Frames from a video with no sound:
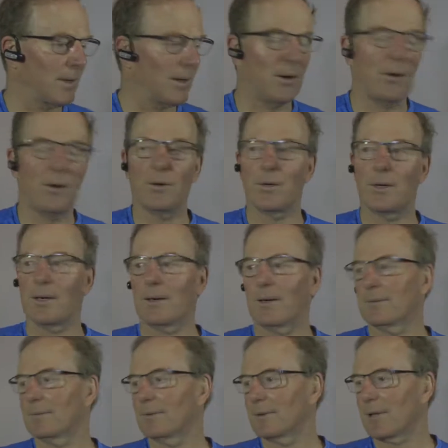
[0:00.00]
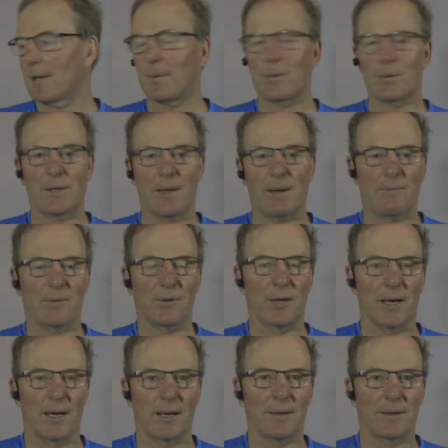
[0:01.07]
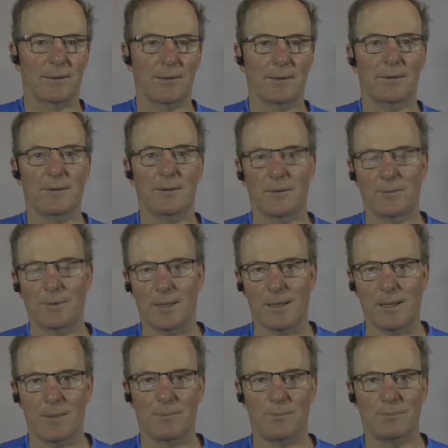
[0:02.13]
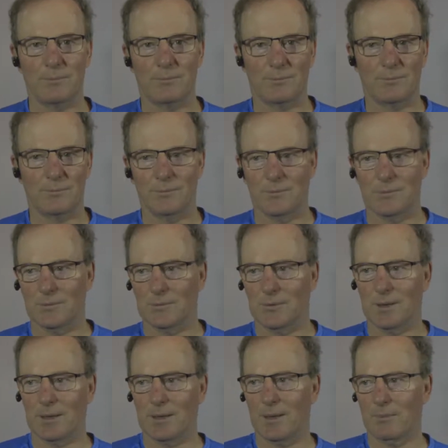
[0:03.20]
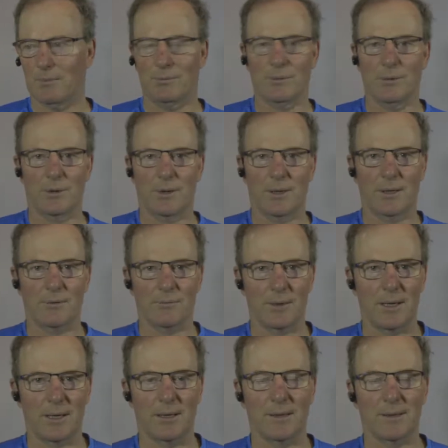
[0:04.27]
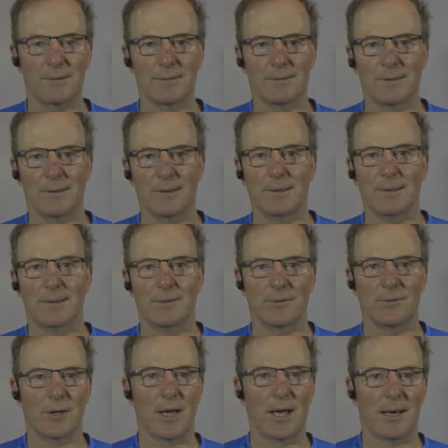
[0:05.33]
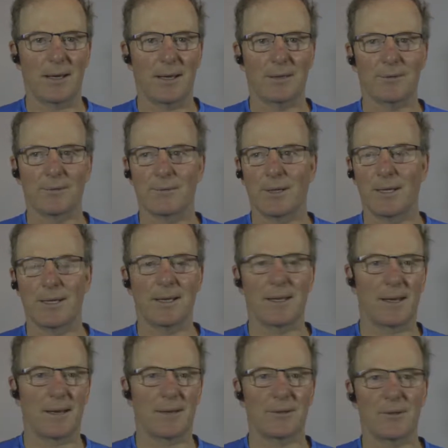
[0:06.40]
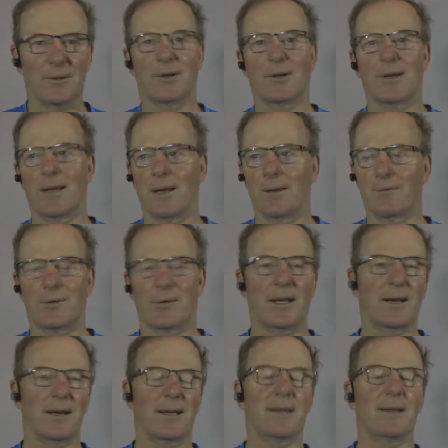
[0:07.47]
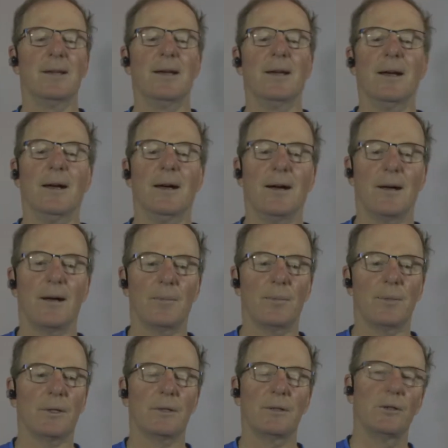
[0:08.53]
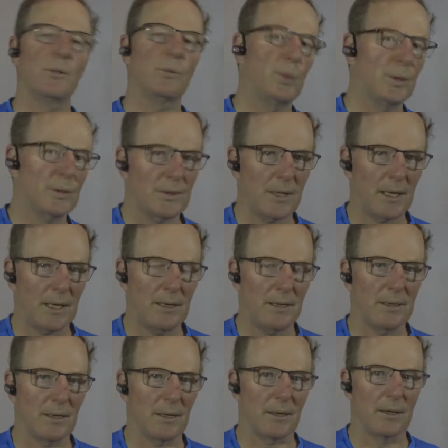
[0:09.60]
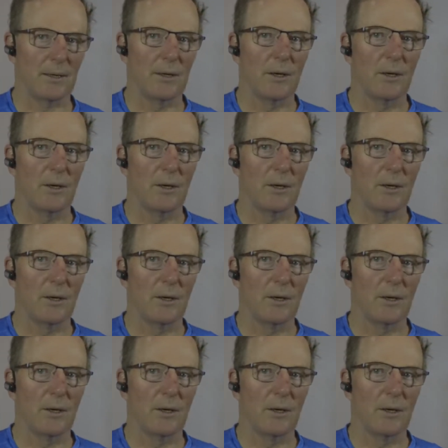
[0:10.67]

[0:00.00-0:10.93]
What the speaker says: Oh yeah, the disciples kept forgetting, and we keep learning and reading and forgetting, and read it again, learn it again, forget it again. But Luke puts that in there.